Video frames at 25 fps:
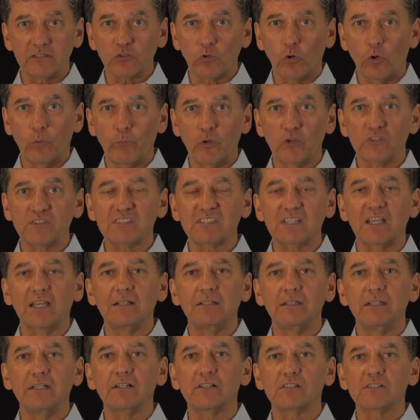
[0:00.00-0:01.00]
almost
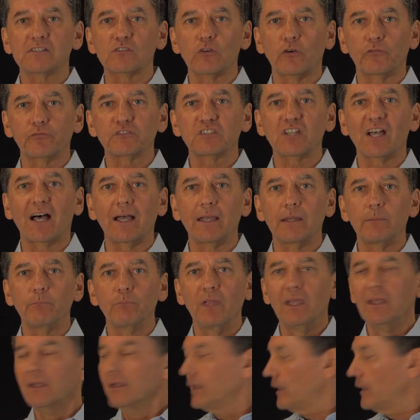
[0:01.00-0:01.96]
10 years of time,